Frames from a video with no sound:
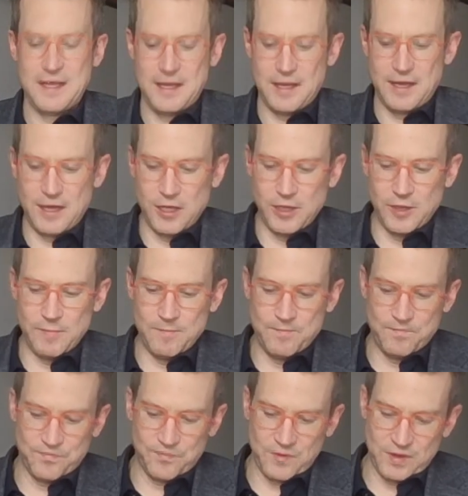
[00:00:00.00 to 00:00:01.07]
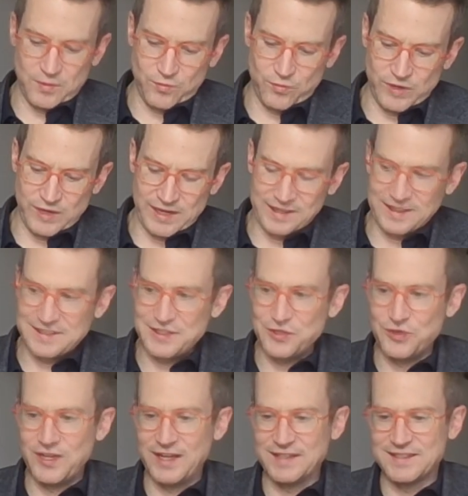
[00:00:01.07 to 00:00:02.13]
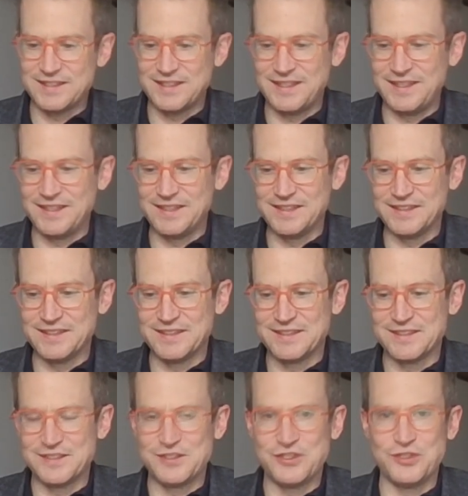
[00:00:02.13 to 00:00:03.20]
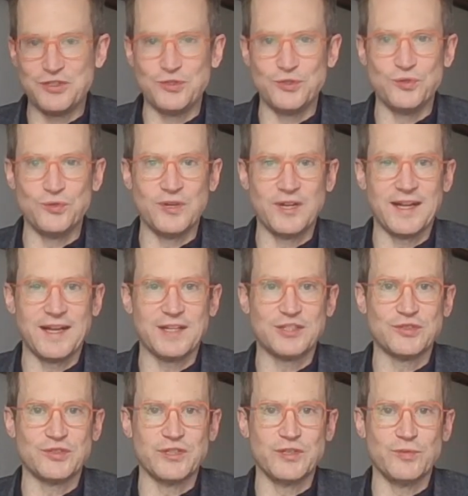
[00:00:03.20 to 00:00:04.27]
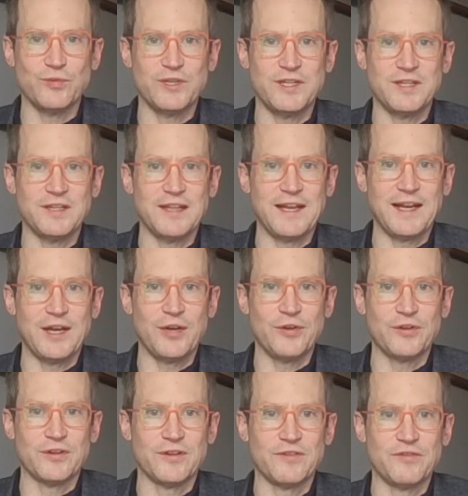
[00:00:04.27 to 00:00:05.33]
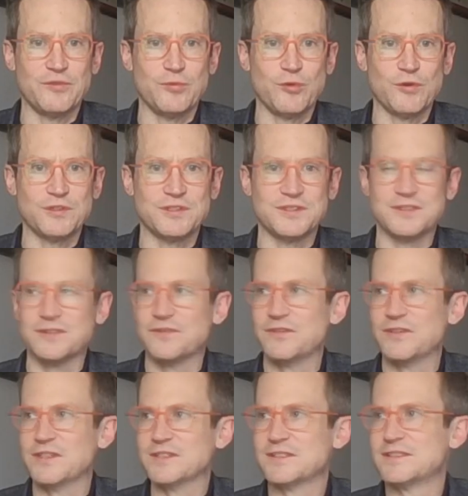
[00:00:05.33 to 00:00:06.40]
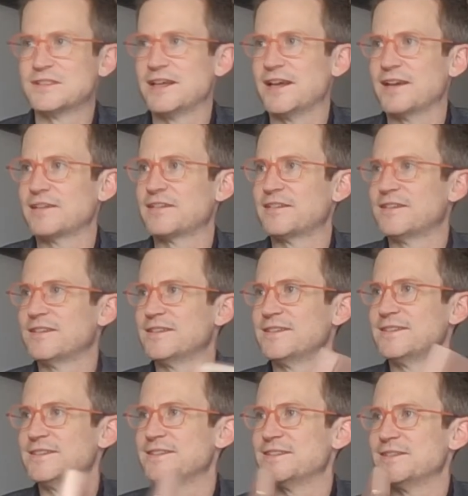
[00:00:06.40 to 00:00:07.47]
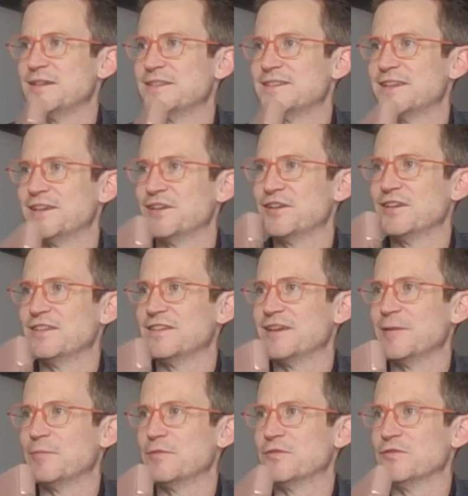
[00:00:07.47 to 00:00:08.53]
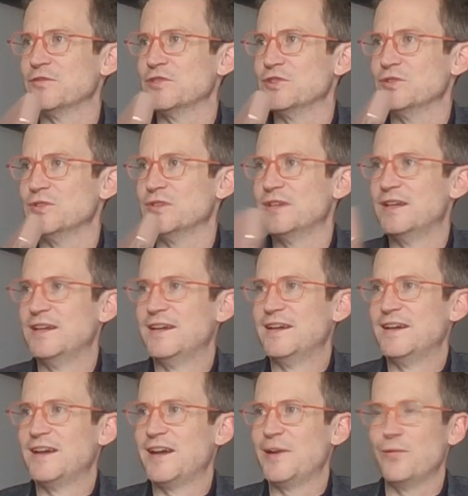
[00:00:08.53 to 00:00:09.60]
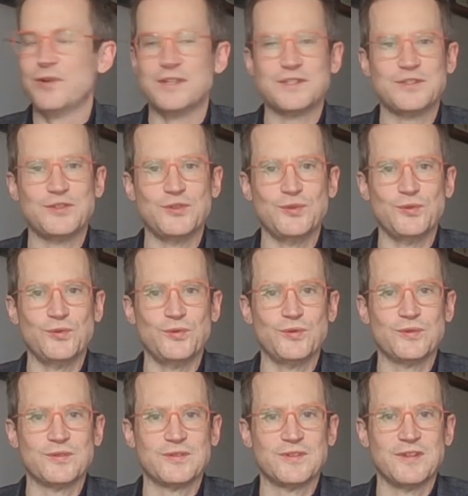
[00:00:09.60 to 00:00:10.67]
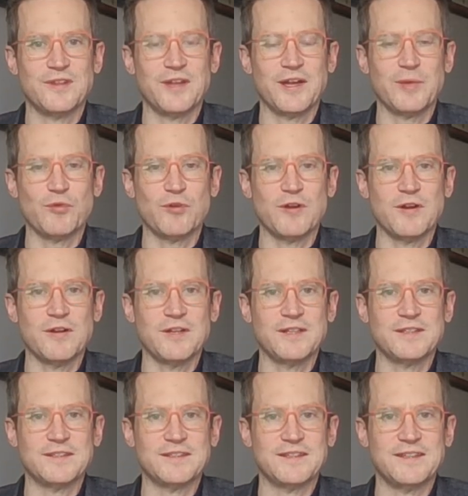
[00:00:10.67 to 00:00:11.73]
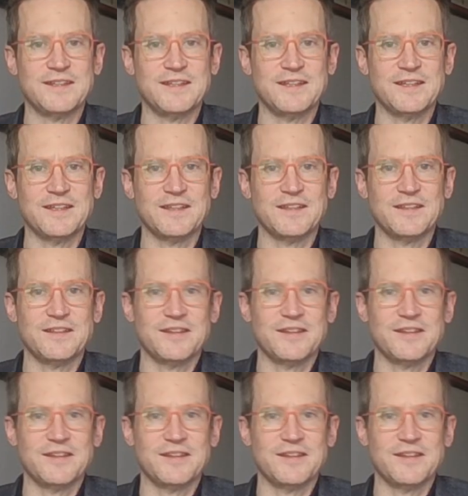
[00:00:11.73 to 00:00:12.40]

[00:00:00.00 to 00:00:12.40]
What I'd like to do next is to actually read aloud a few portions of this text. Just to set a good example for you, I went to the library, and